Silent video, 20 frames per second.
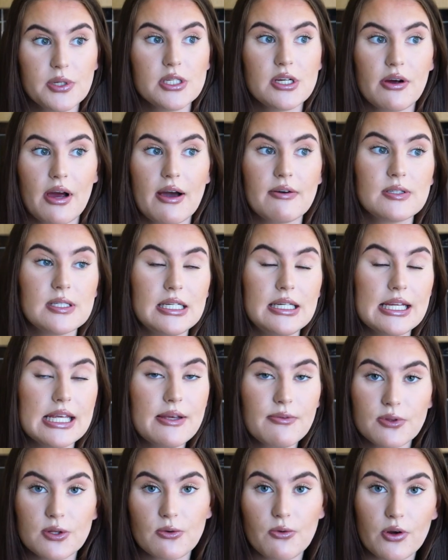You don't have to
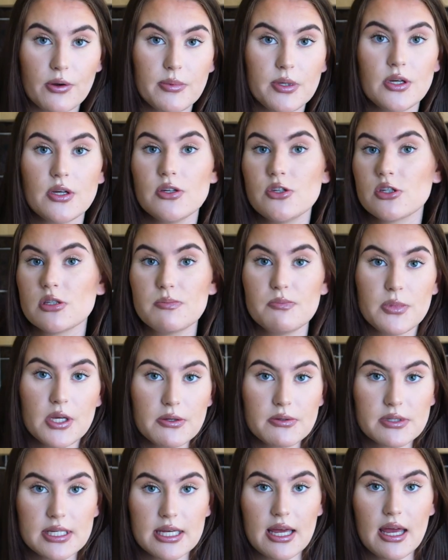leave the group. You can just
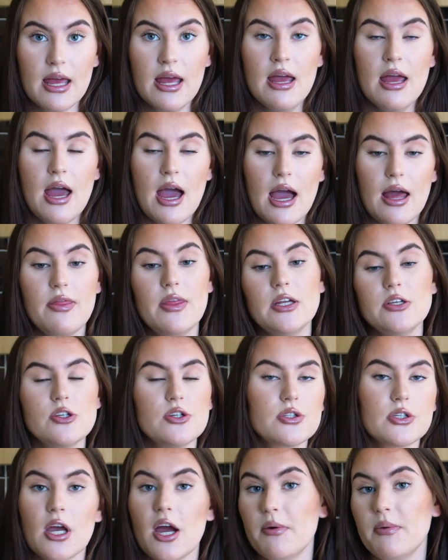mute it and then
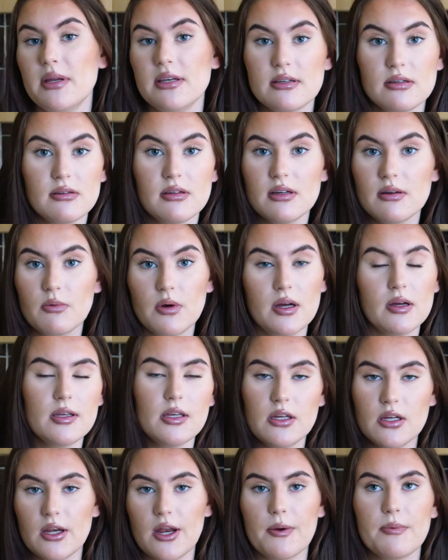just go in,
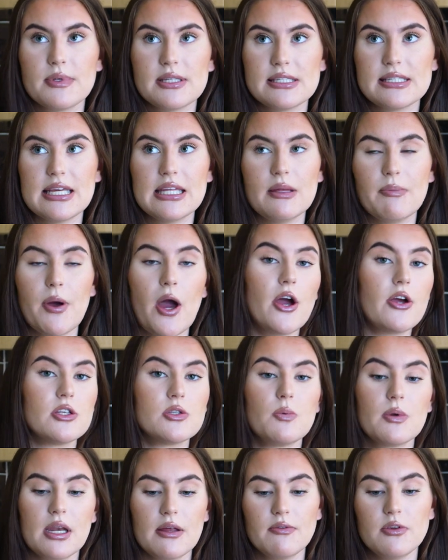you know, and see the
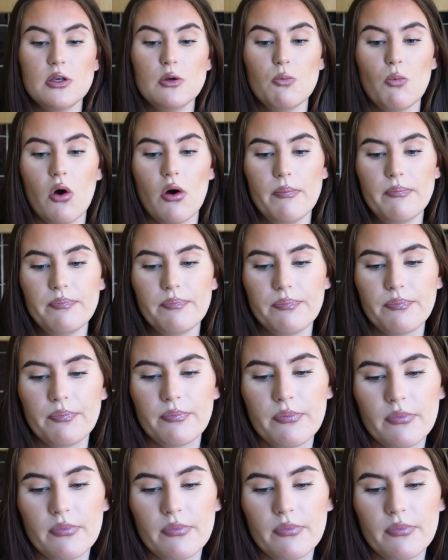post whenever you want.